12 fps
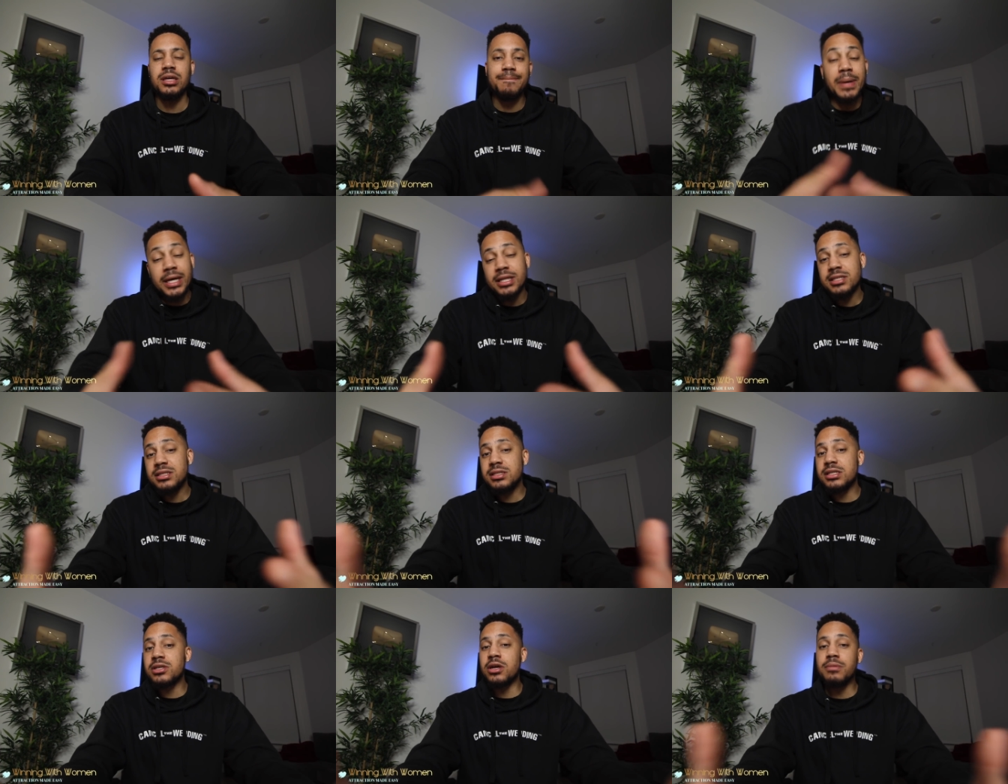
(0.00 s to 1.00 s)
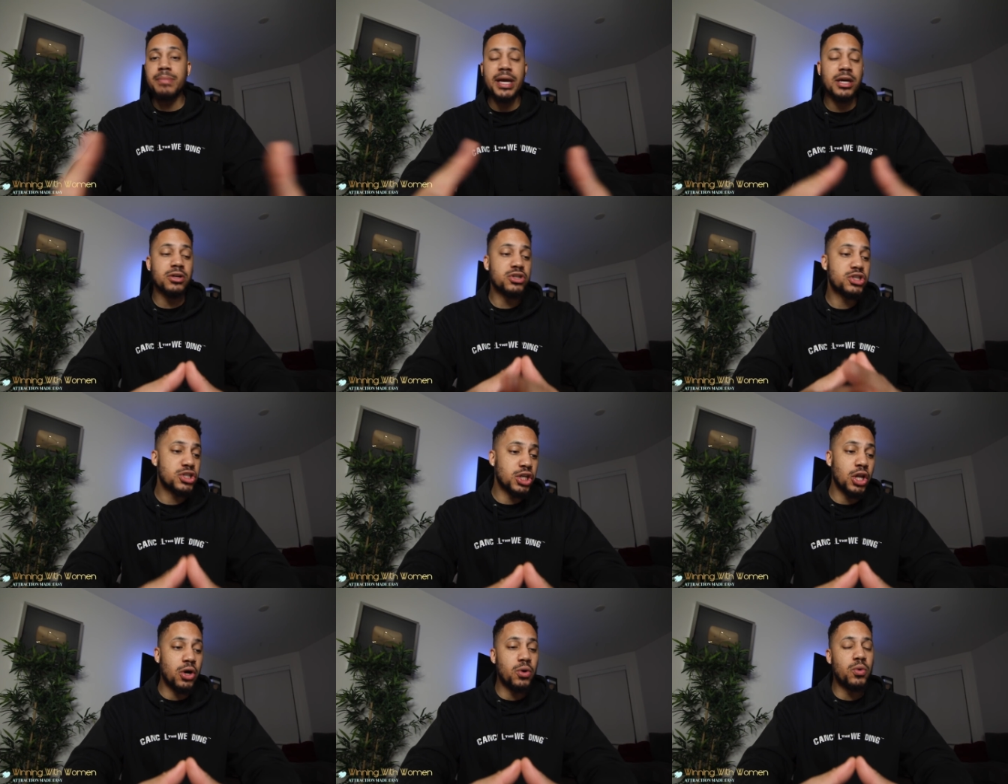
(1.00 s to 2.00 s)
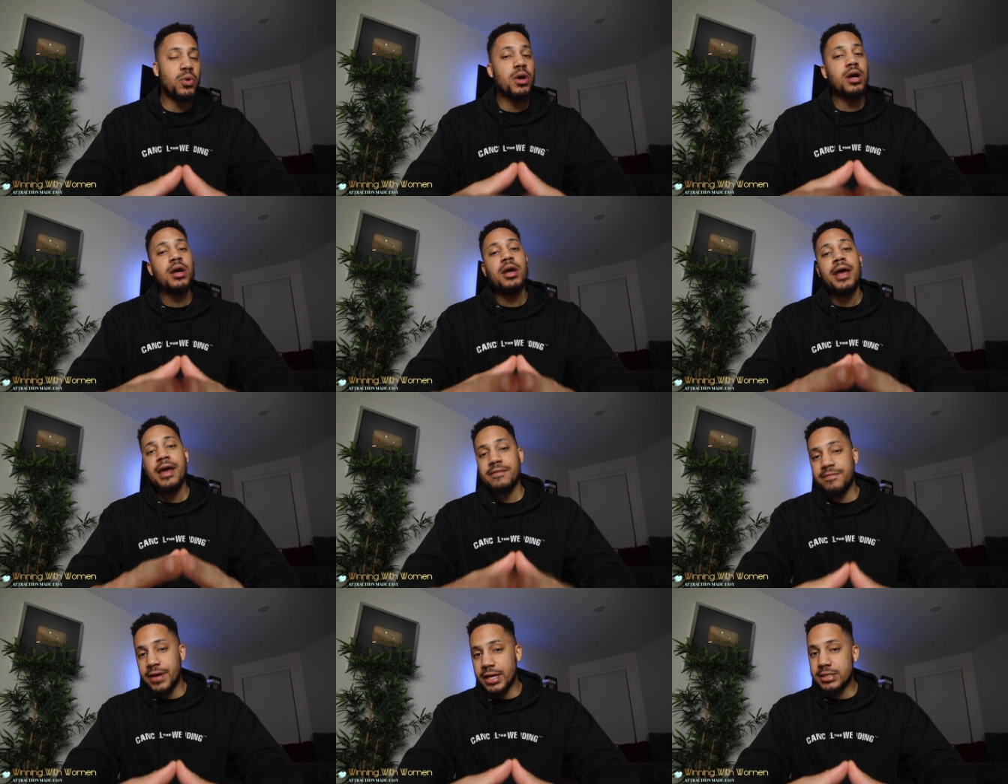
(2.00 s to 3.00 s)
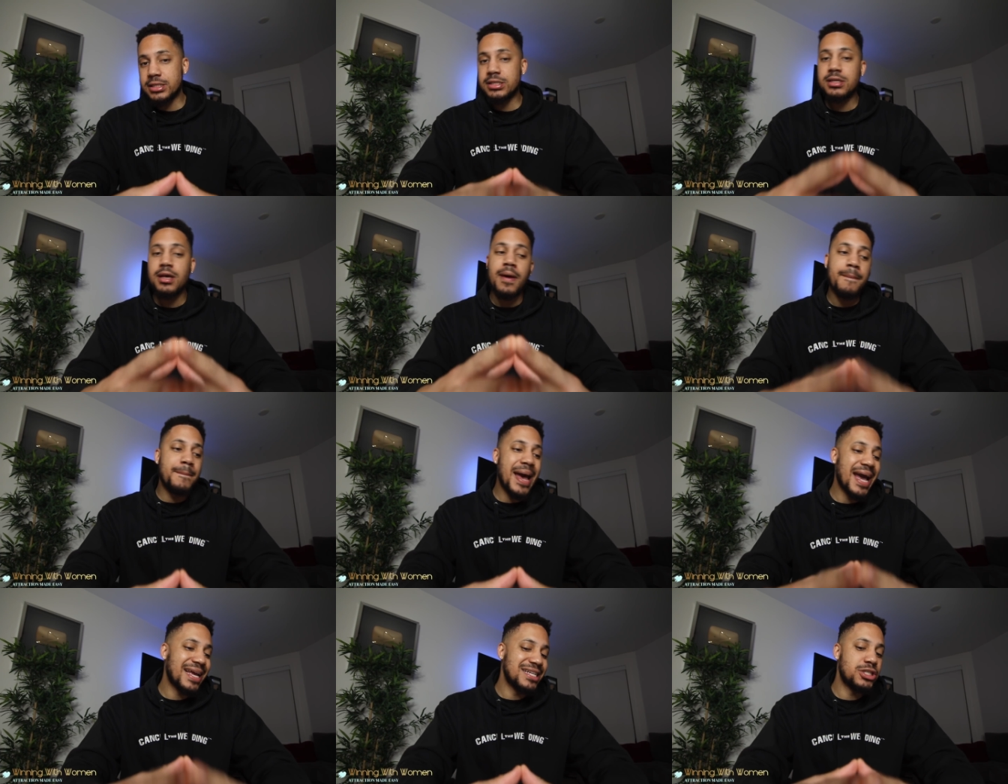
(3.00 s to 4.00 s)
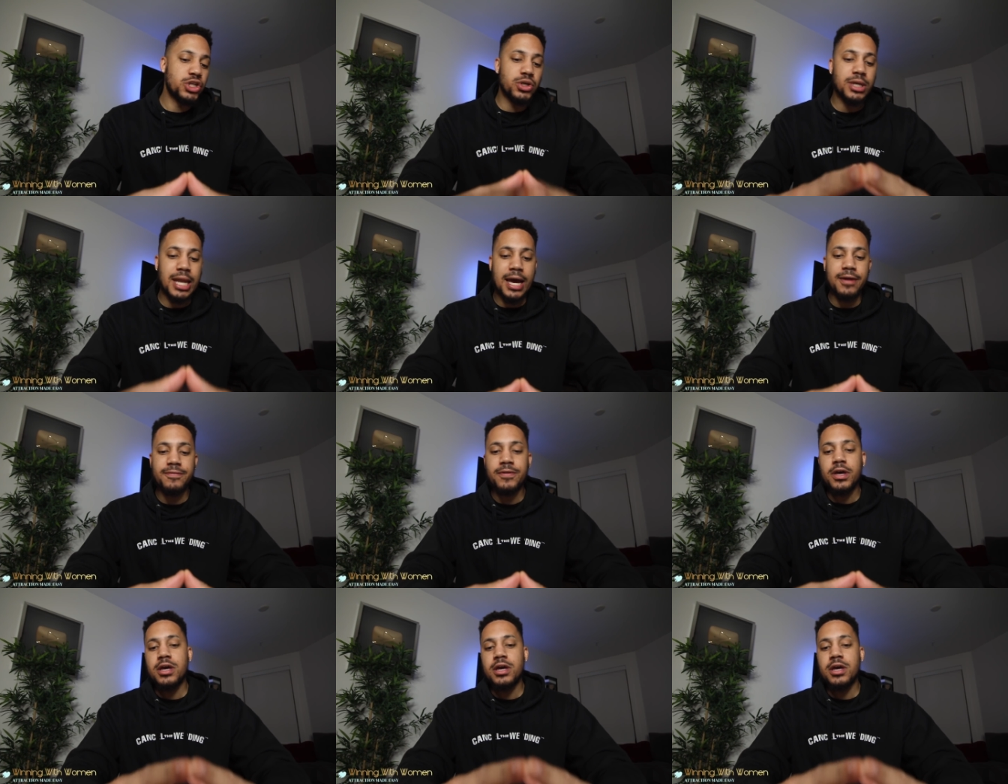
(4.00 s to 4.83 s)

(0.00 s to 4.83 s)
But this is just her making her slow advances back into your life.